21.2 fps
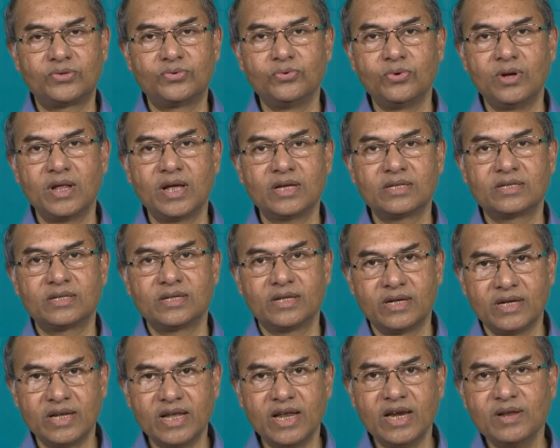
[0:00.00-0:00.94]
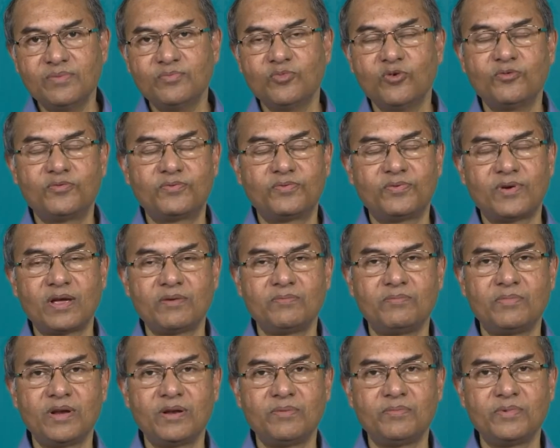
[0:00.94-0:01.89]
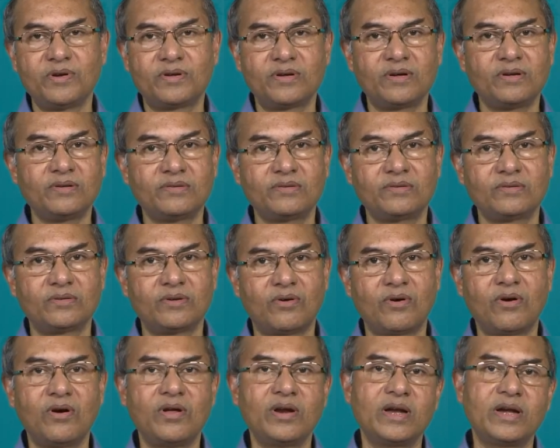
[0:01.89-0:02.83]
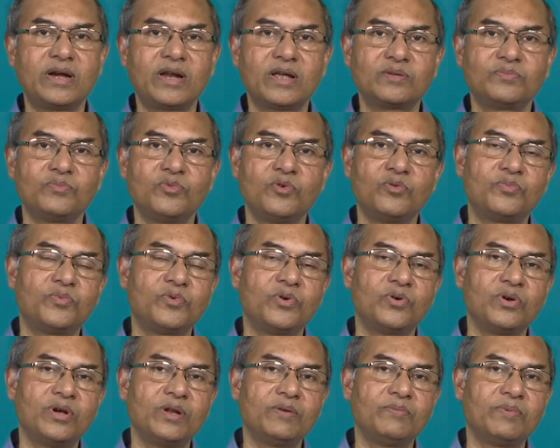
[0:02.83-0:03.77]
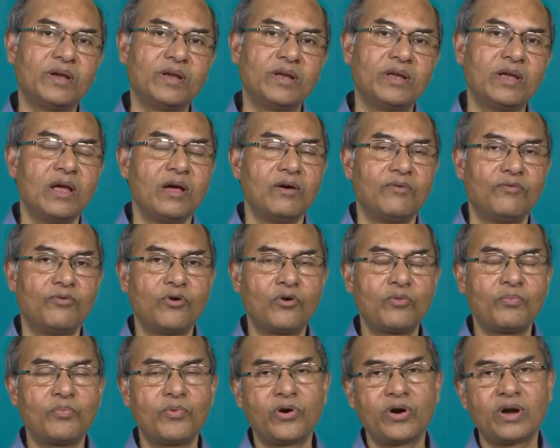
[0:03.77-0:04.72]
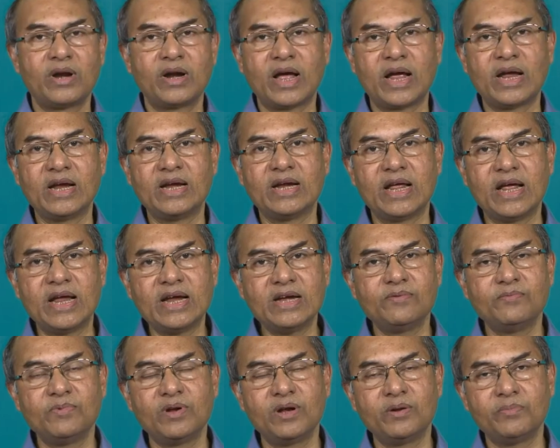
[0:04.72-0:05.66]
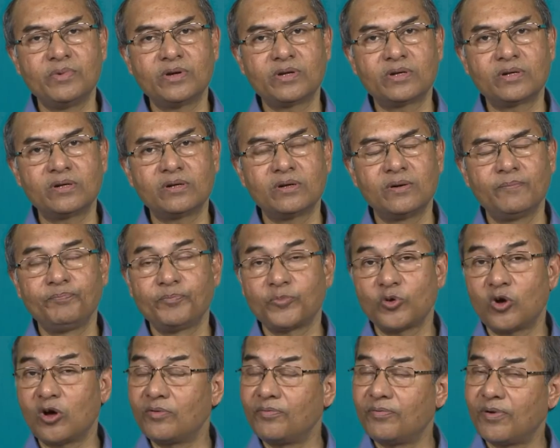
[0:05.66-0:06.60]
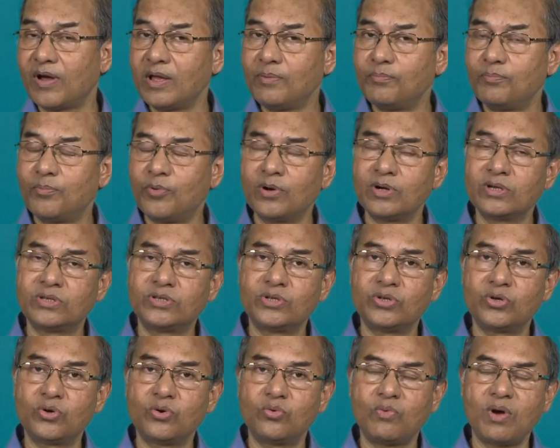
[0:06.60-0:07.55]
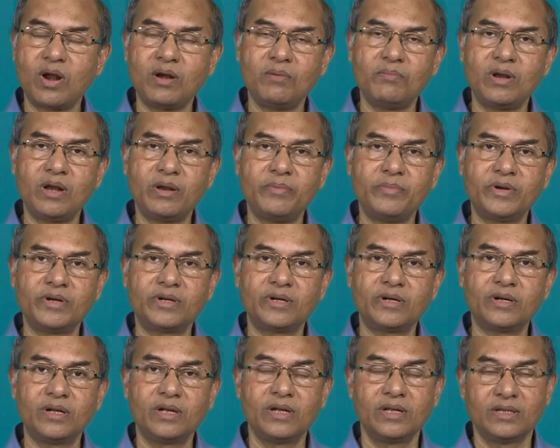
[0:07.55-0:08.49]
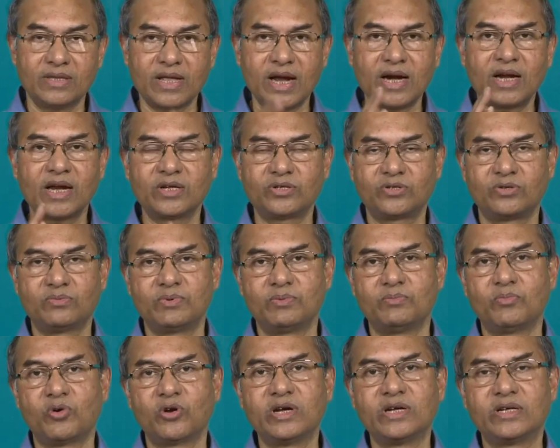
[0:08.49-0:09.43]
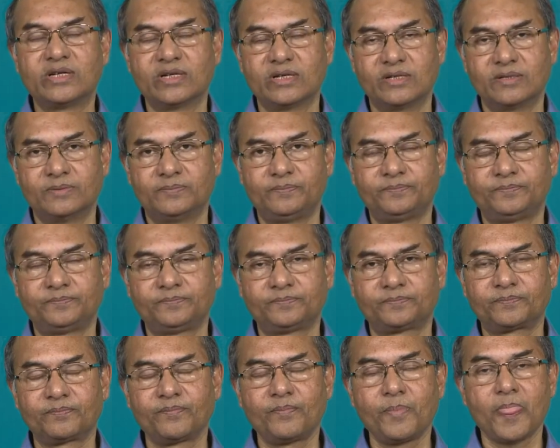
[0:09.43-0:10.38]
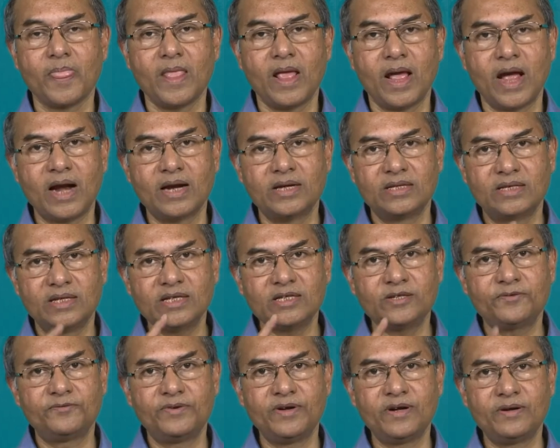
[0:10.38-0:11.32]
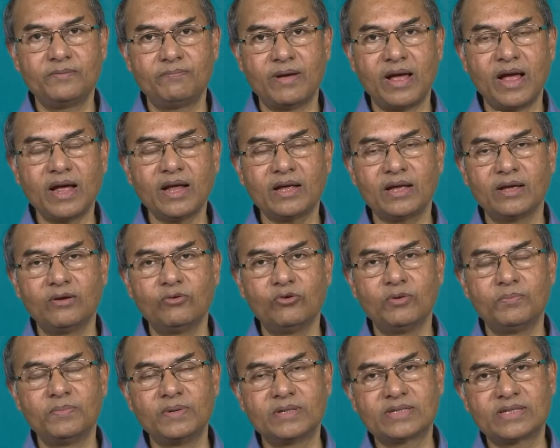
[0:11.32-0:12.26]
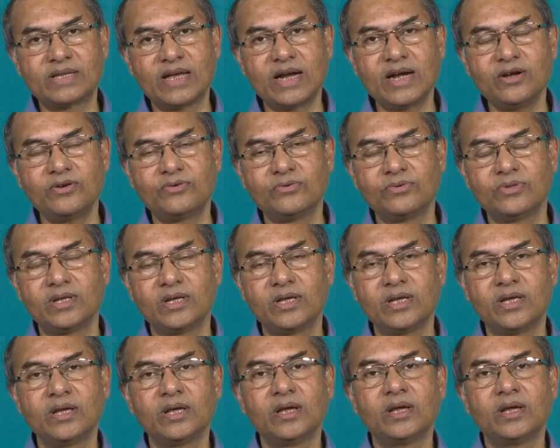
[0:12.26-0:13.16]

tool has really moved 5 millimeters or it has moved only by 4.98 millimeter or 5.01 millimeter that has to be monitored. And this feedback will be sent to the